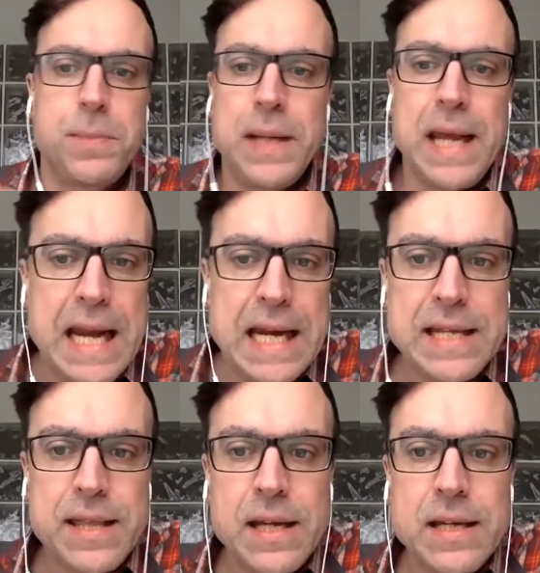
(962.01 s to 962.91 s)
be
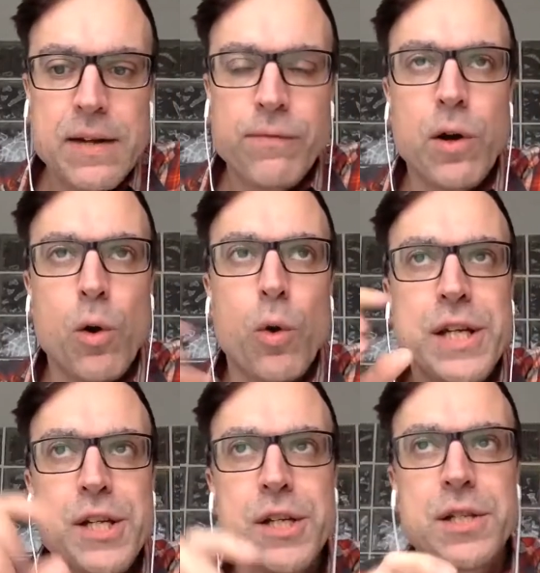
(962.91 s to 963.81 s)
anything different, or
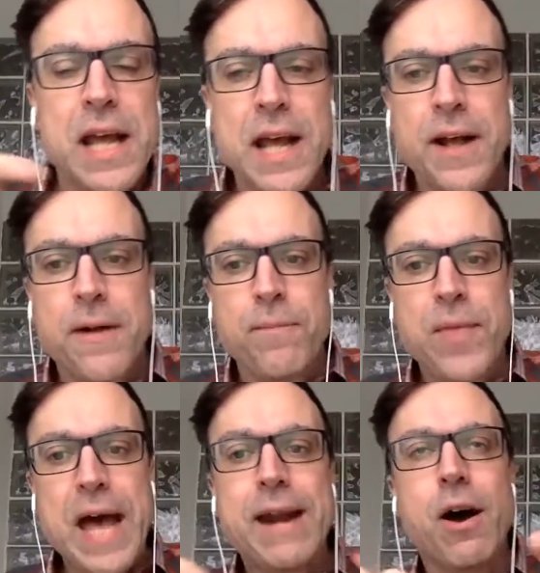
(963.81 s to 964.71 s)

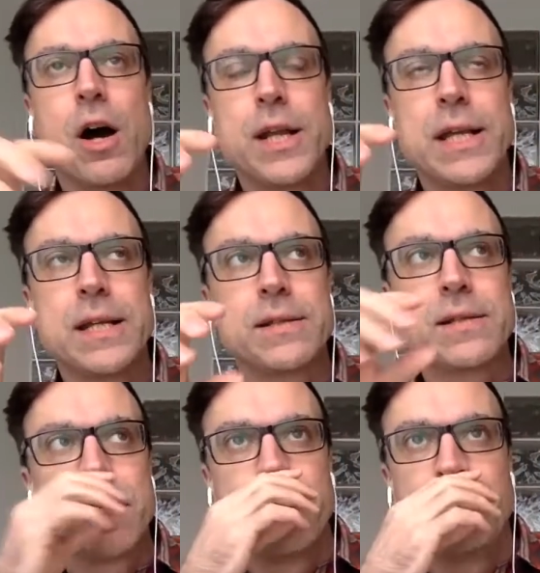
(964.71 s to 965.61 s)
that
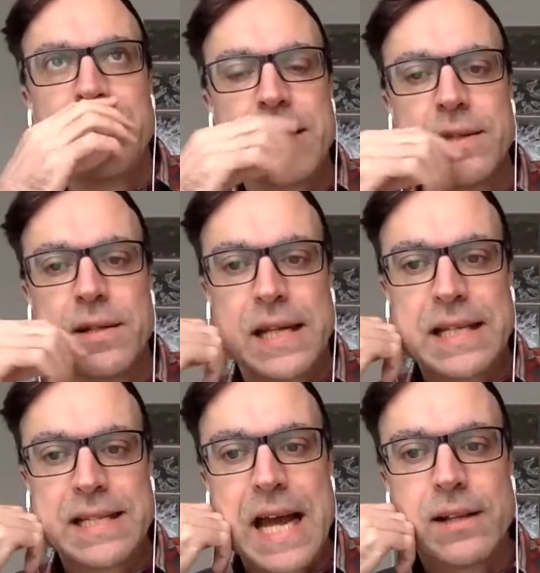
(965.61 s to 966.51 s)
audience doesn't
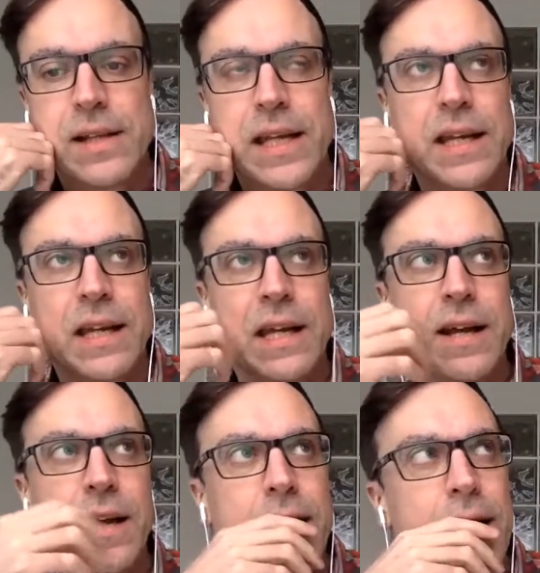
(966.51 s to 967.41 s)
exactly
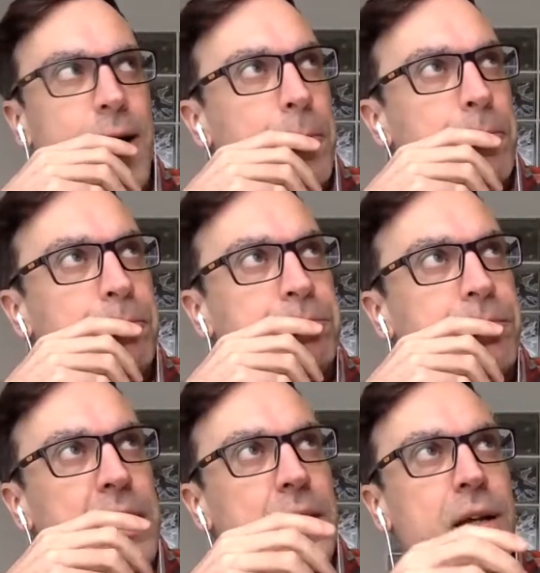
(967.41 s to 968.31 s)

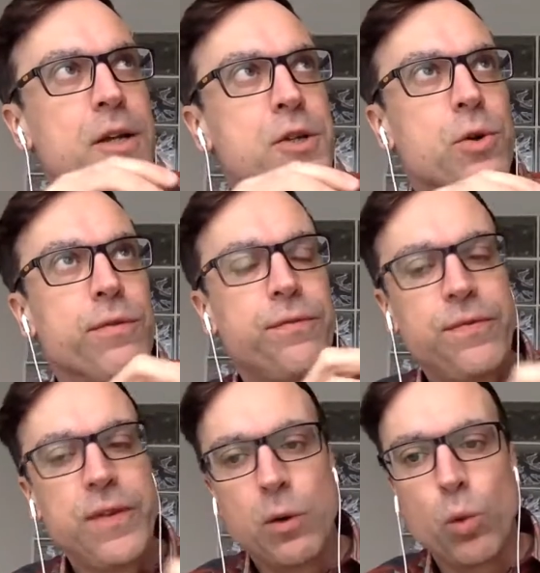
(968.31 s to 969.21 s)
sort of
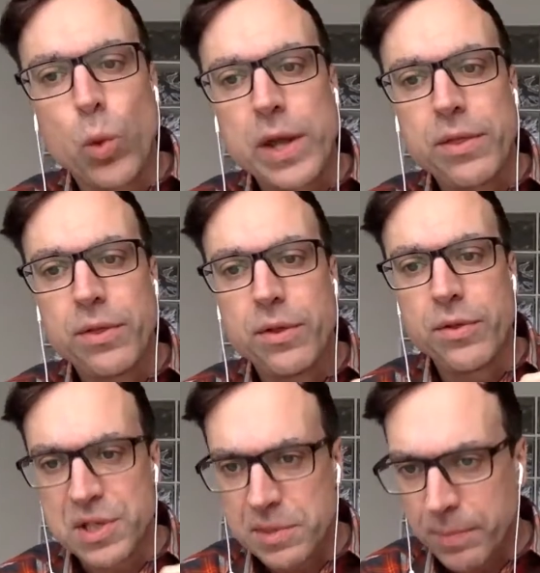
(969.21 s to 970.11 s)
fit with
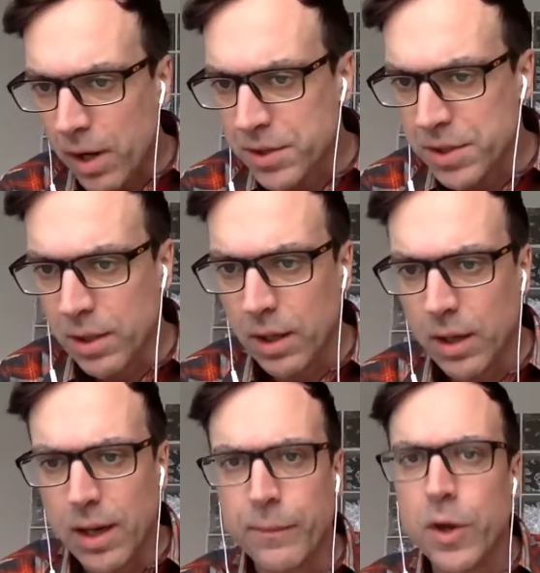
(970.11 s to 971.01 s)
the sponsor,
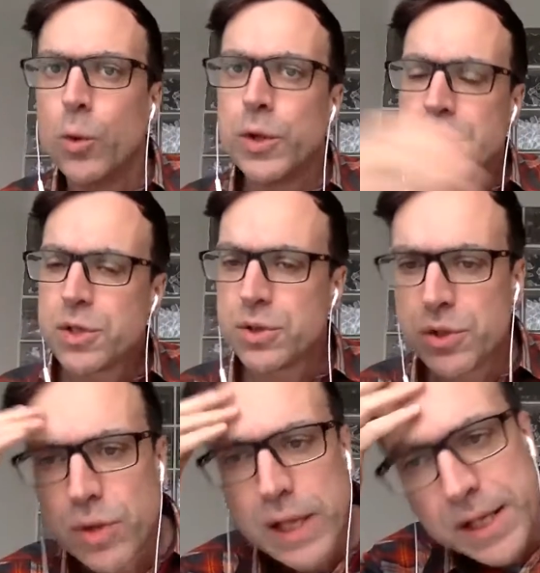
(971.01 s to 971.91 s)
which is
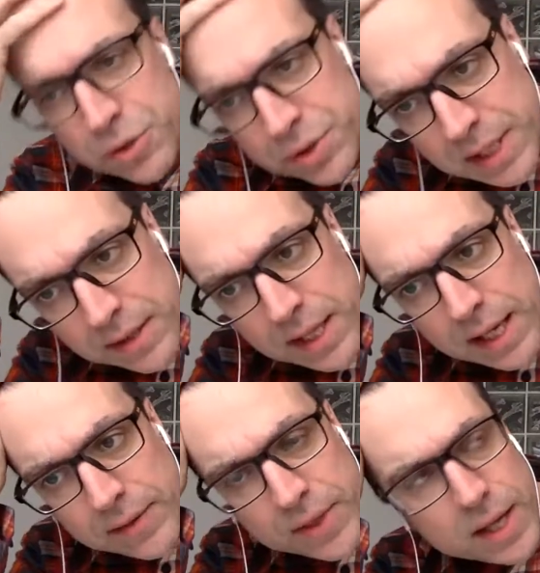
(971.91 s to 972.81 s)
this interesting
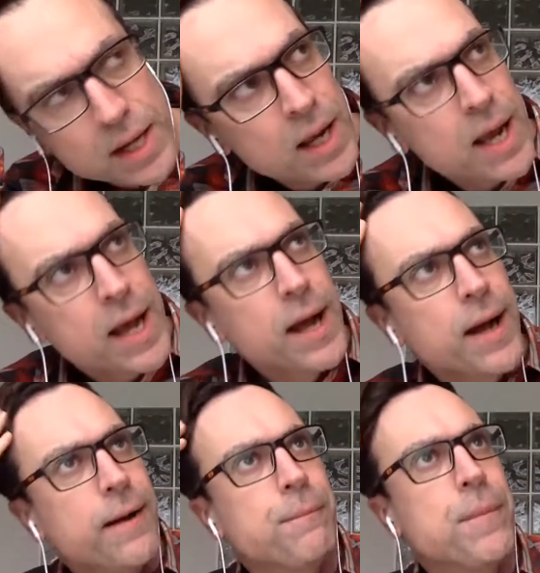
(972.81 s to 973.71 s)
thing that
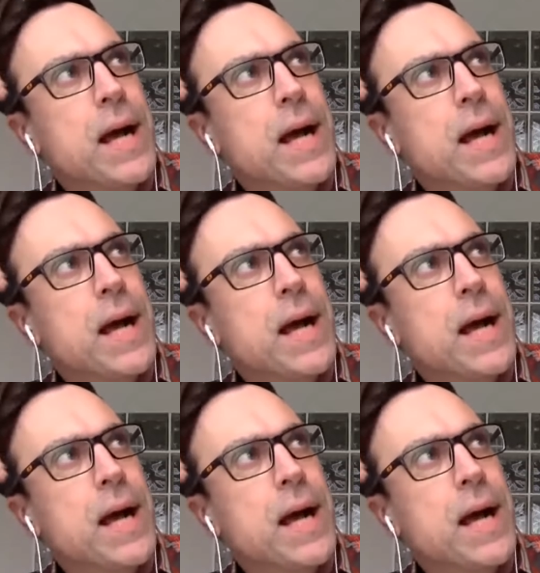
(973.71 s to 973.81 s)
I